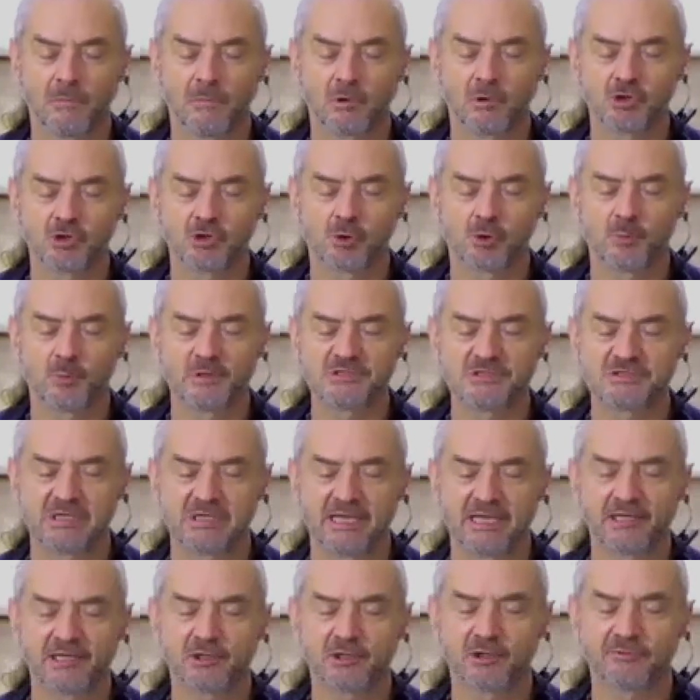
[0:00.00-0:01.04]
The job is to
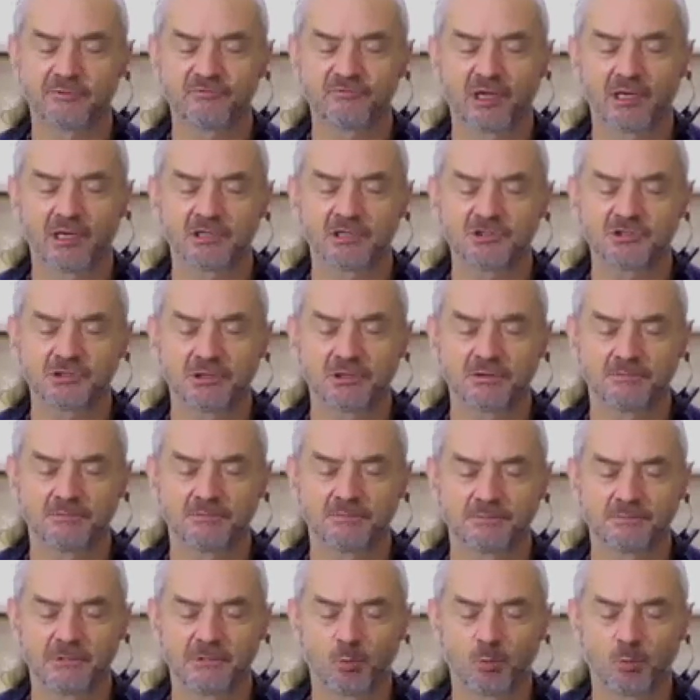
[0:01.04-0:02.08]
let go of tension
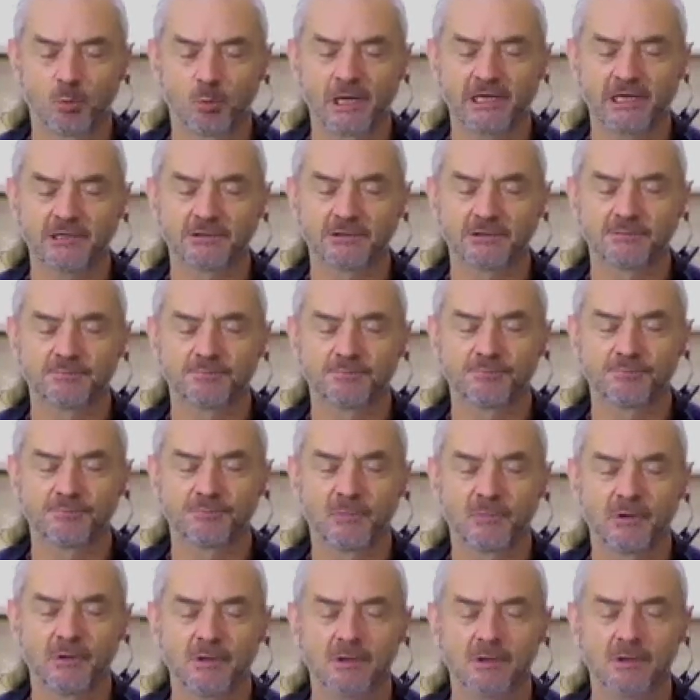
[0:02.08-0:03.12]
and weight,
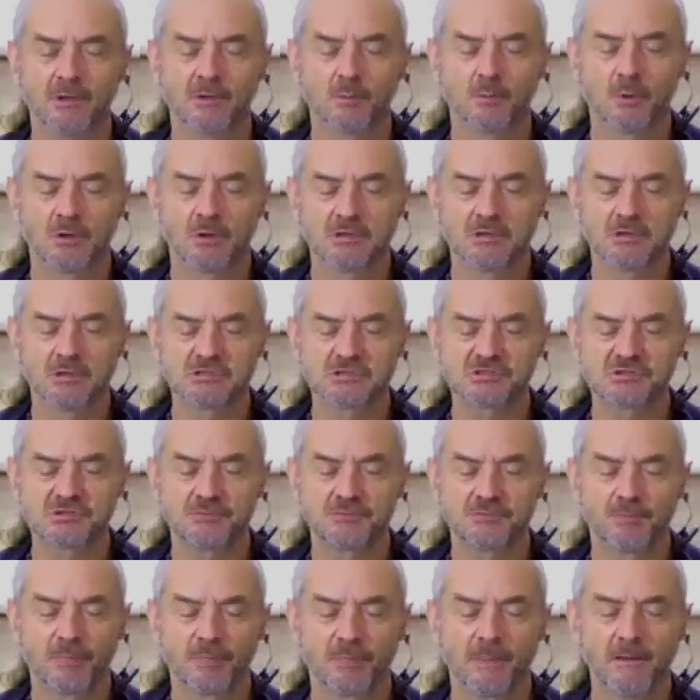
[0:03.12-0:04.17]
whilst
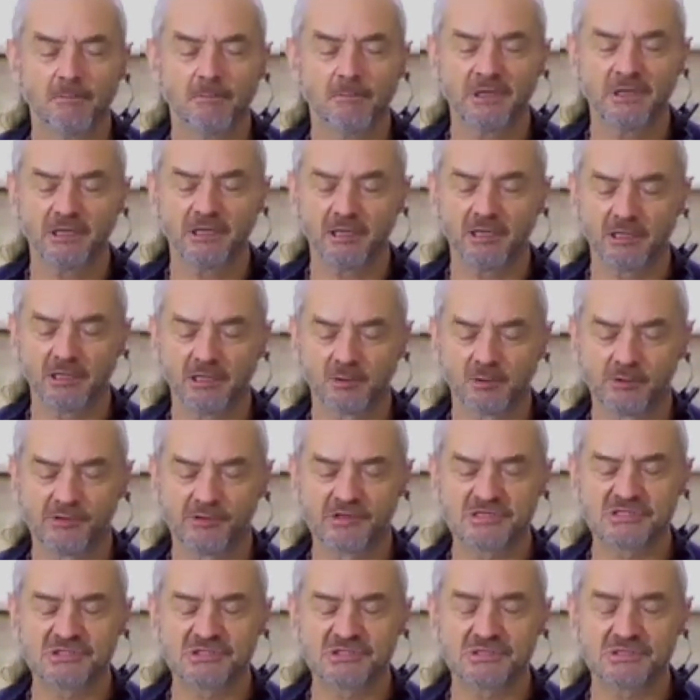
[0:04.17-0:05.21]
being with
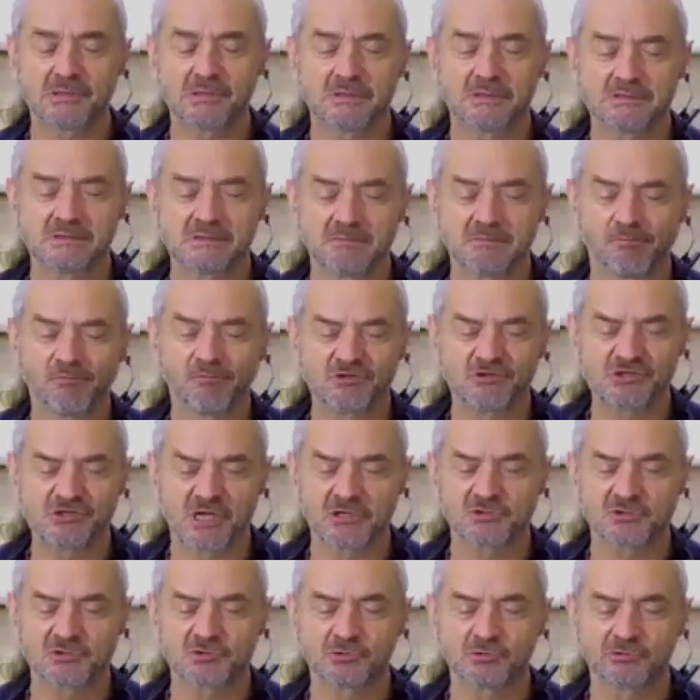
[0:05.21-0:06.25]
this
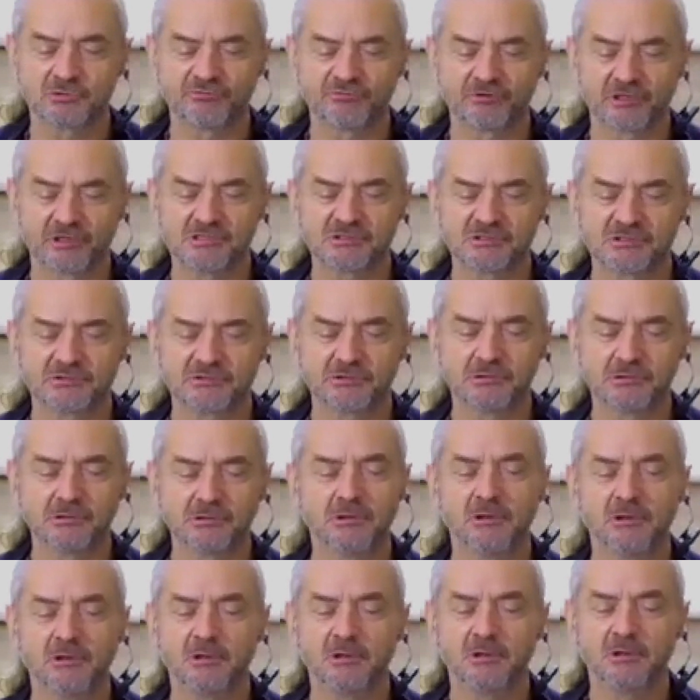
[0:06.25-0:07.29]
central
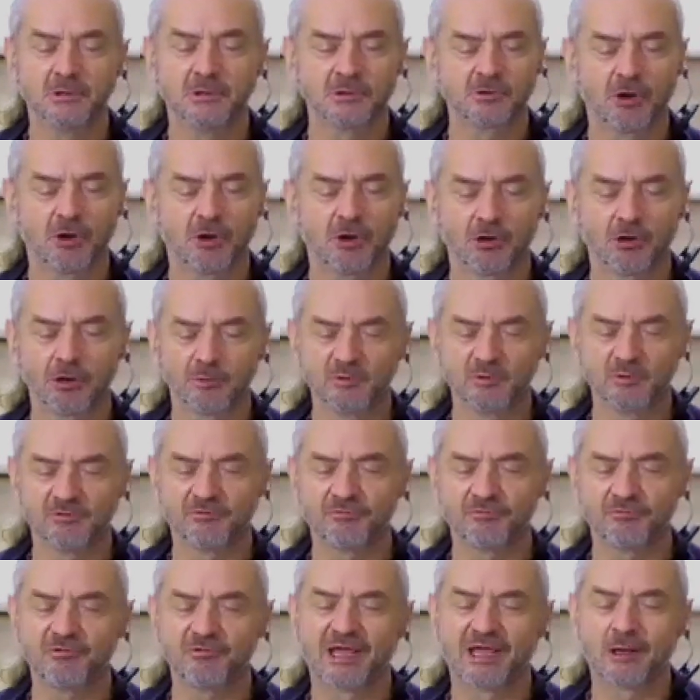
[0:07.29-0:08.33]
vertical column
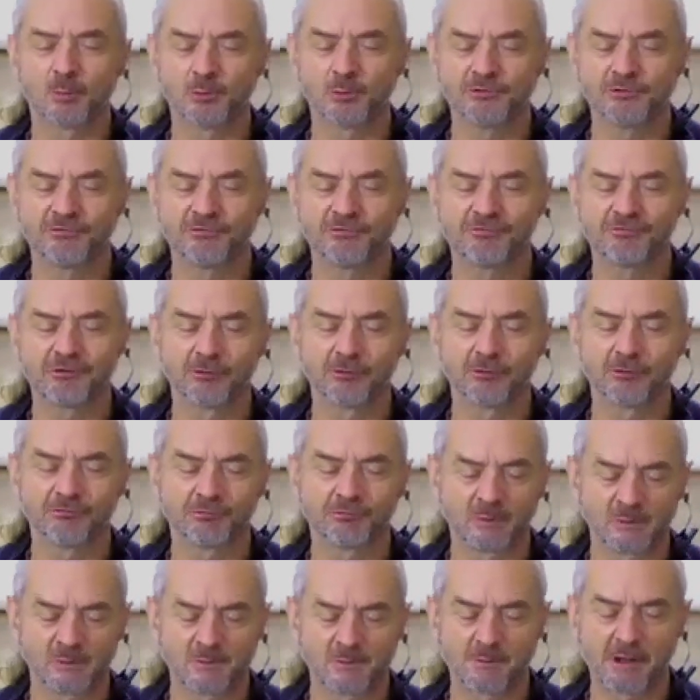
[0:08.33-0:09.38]
of downward flow
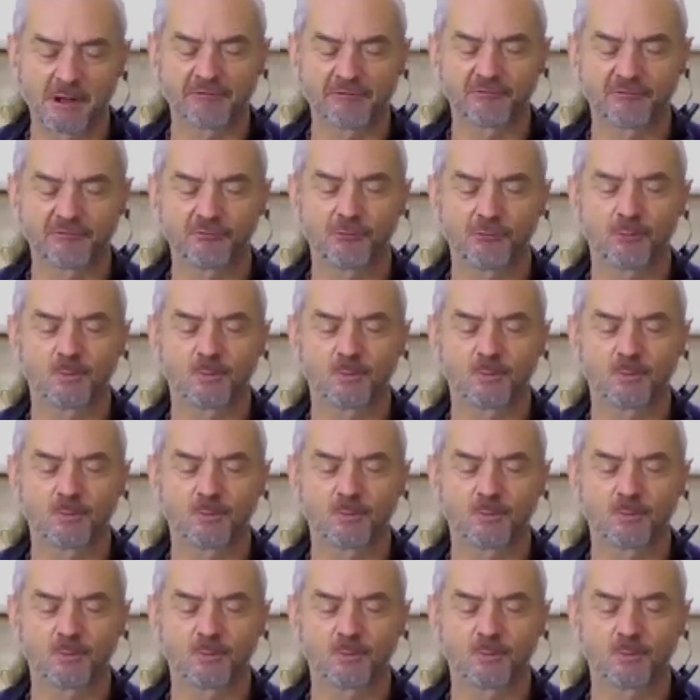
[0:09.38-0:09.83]
from above